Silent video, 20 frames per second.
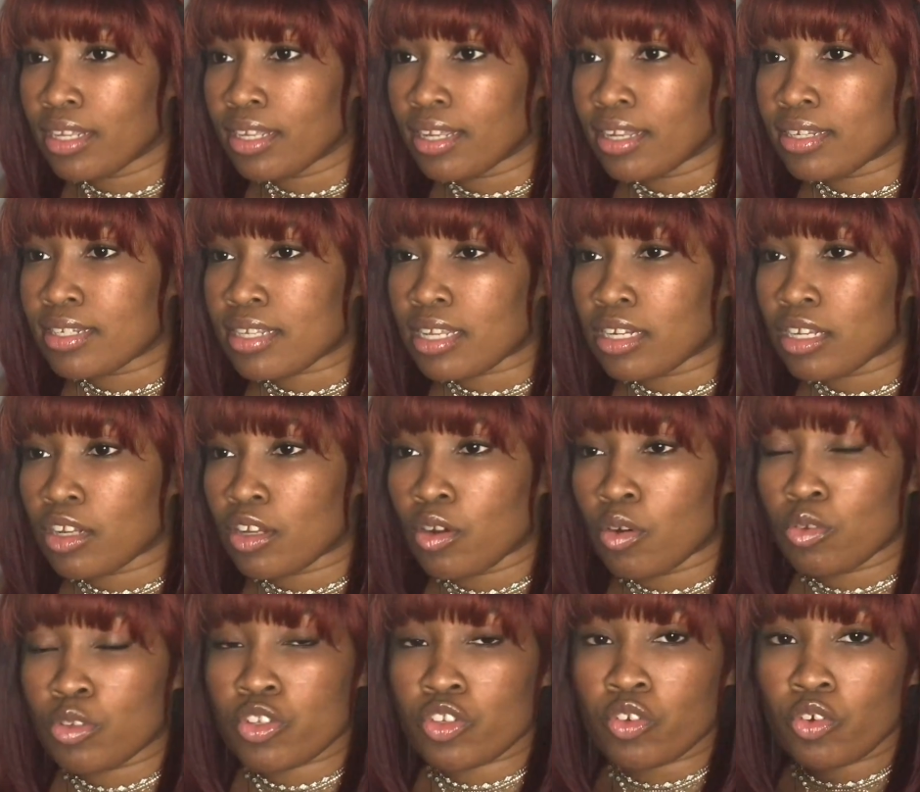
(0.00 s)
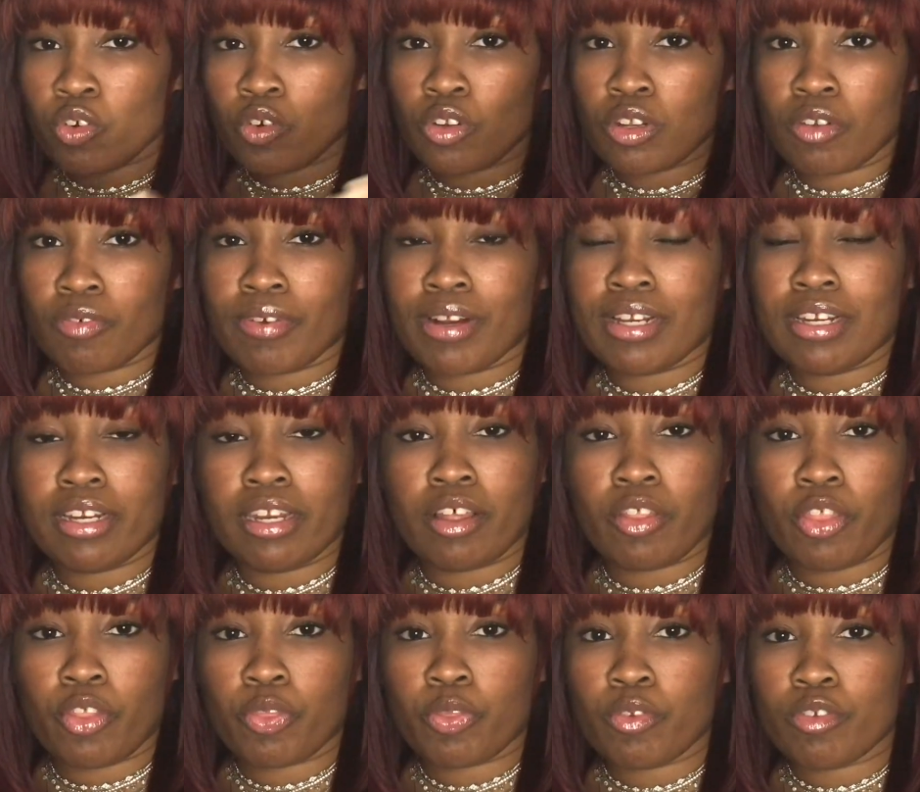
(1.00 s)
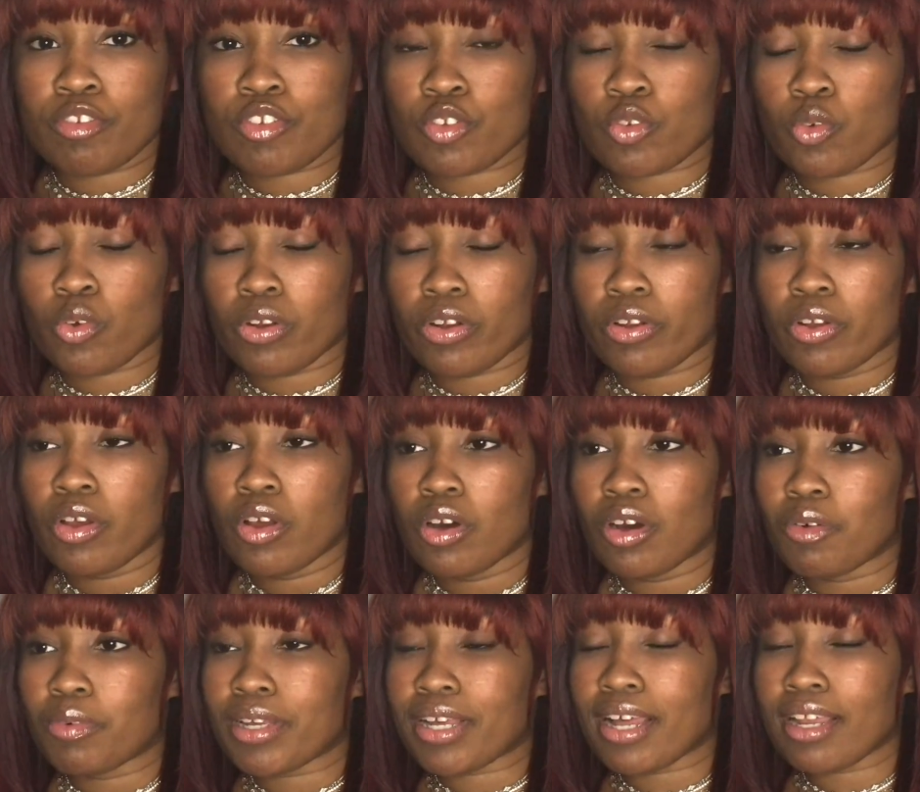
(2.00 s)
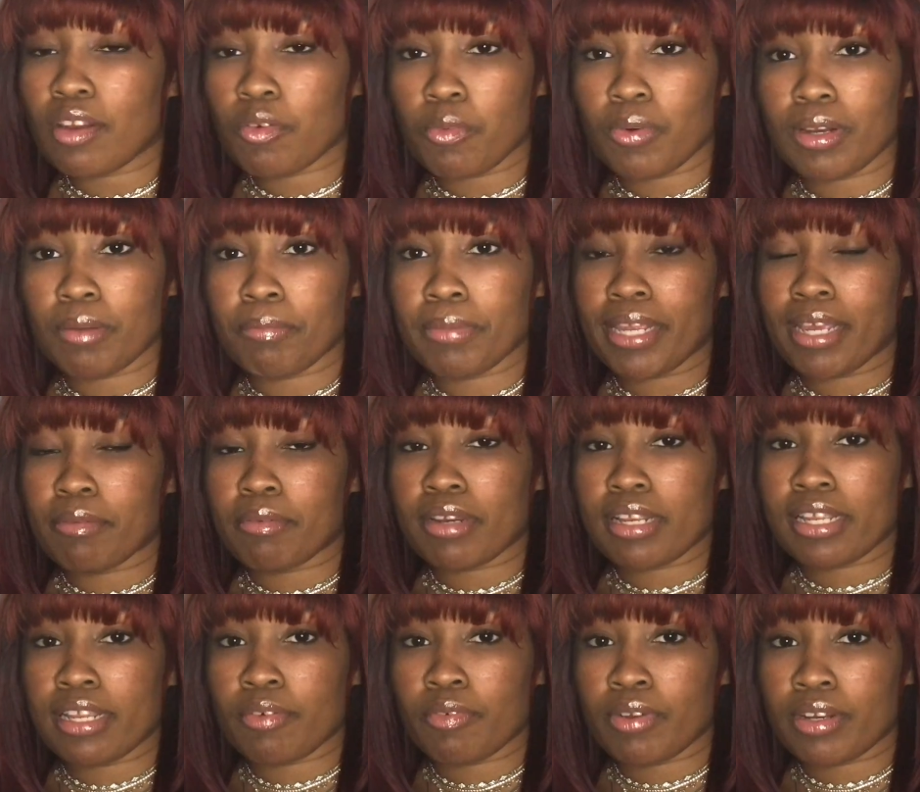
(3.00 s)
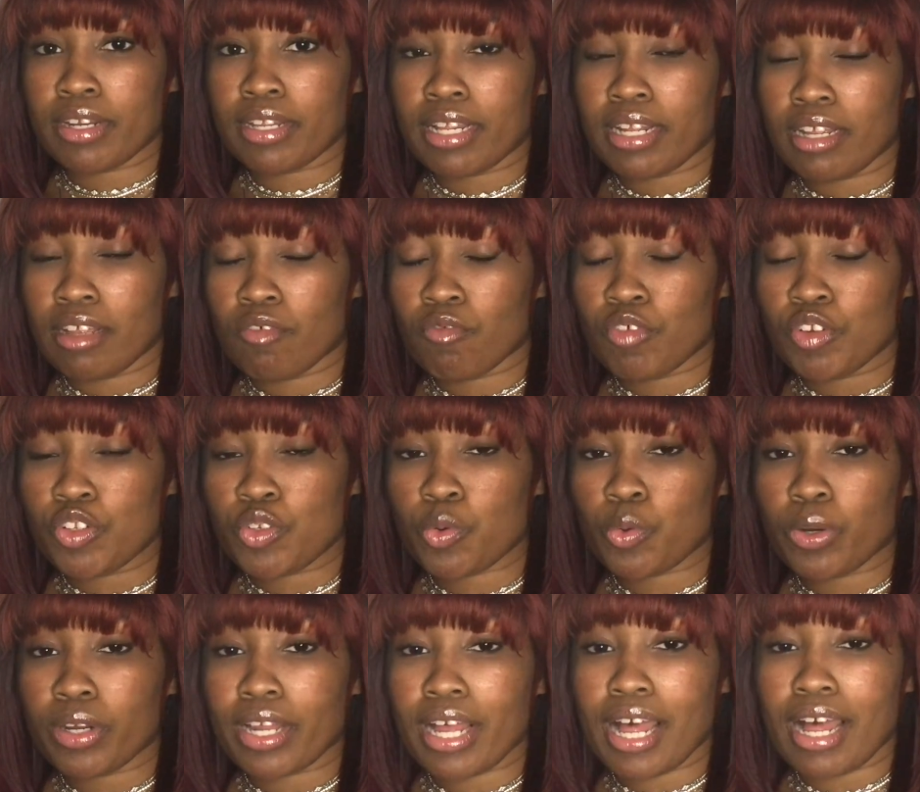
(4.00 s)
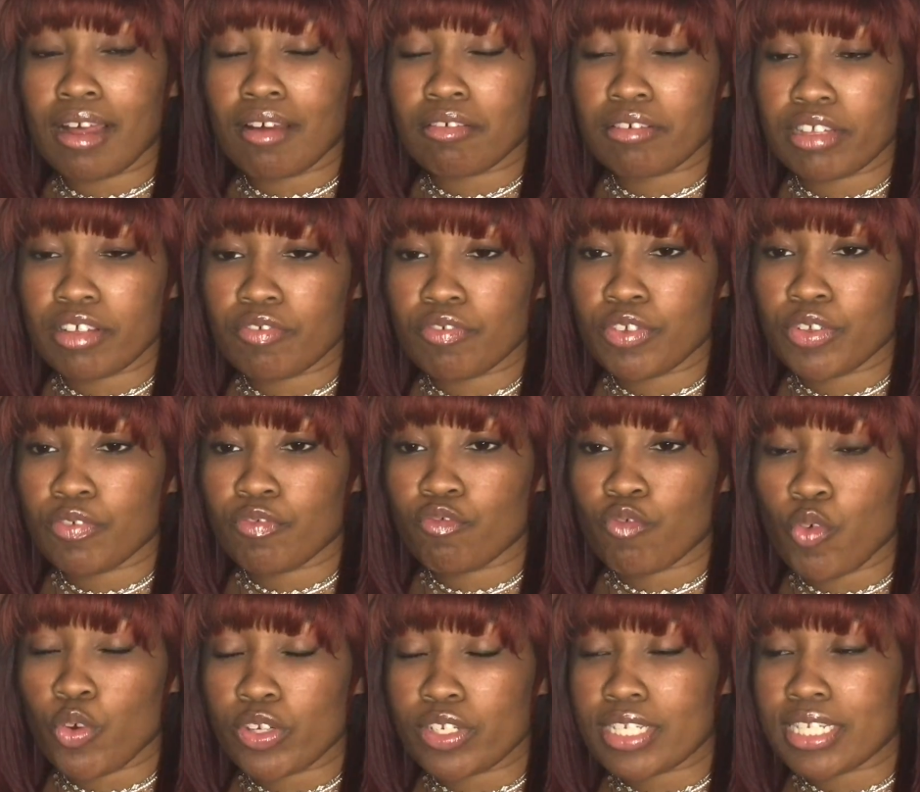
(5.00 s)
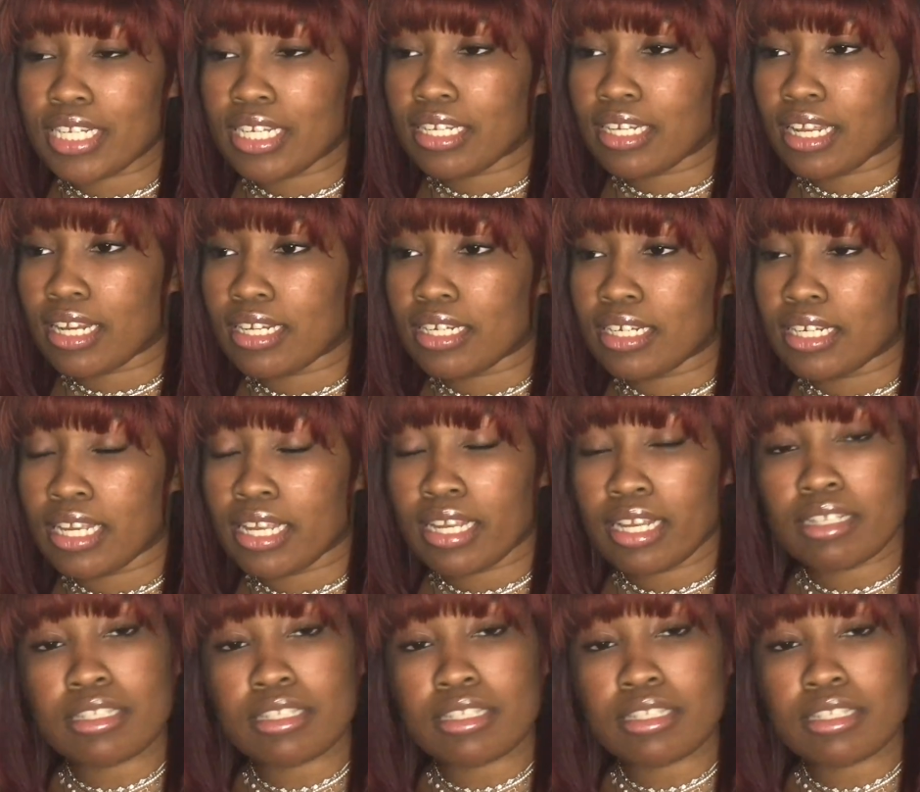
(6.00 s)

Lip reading: It's going to go circle around another thrift store. We kind of want to be able to get rid of the inventory. I'll give you $14.98.